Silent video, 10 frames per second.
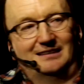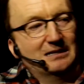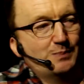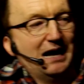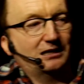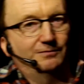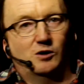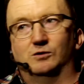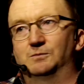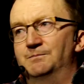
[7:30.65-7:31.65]
I think back of
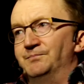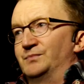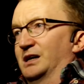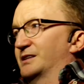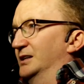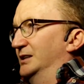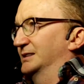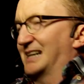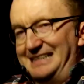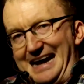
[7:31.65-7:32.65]
all the
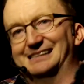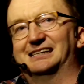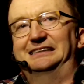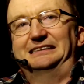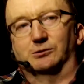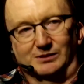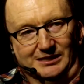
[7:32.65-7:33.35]
tenacity and the